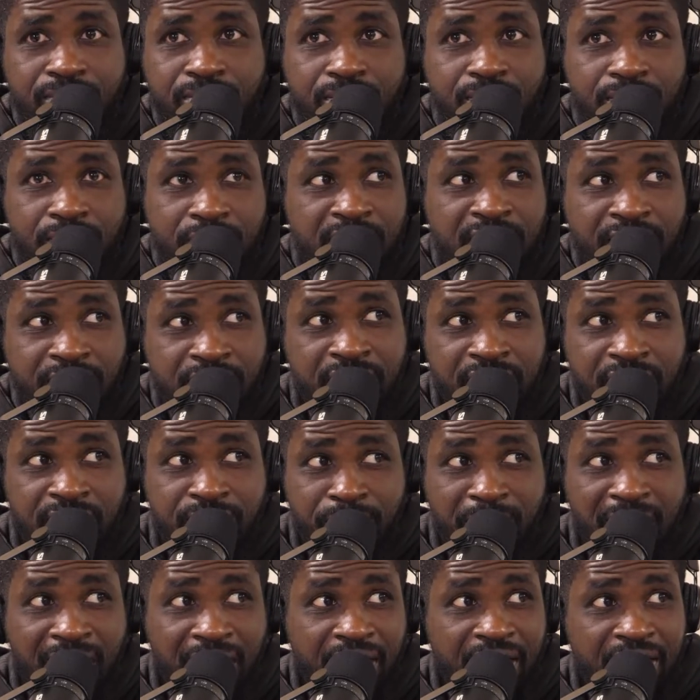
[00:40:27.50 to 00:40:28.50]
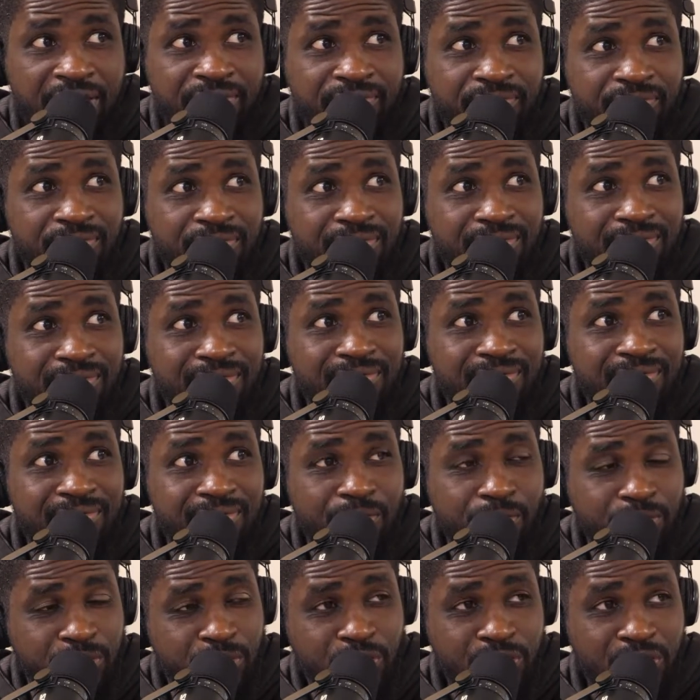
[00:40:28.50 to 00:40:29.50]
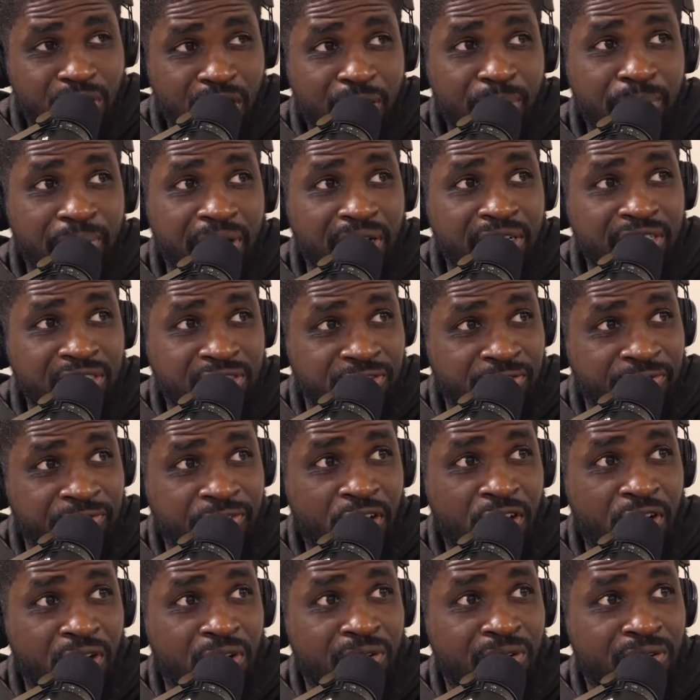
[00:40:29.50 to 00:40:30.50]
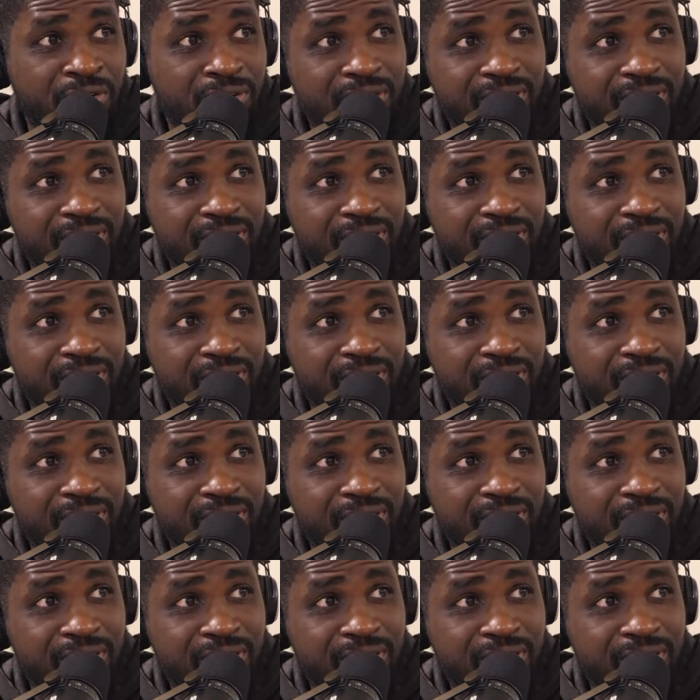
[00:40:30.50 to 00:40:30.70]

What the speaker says: This is my life. What you talking about? It's the fall.